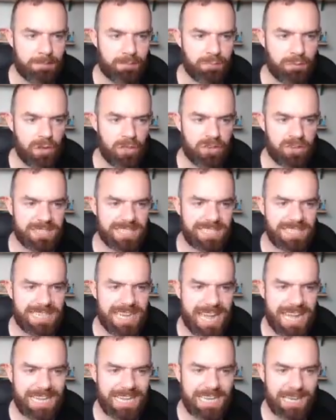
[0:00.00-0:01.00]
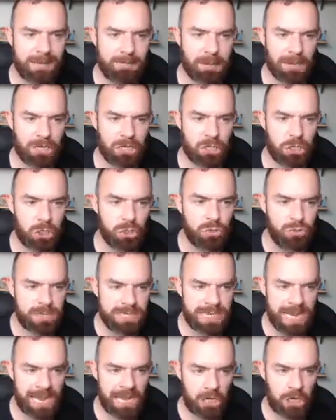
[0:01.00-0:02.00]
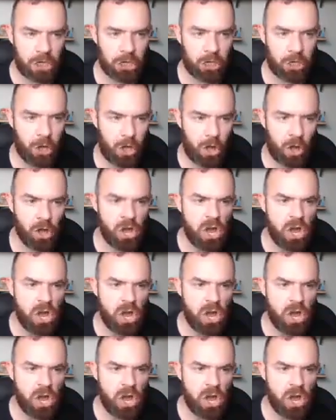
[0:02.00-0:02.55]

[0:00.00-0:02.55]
brothers taken by tooth and claw,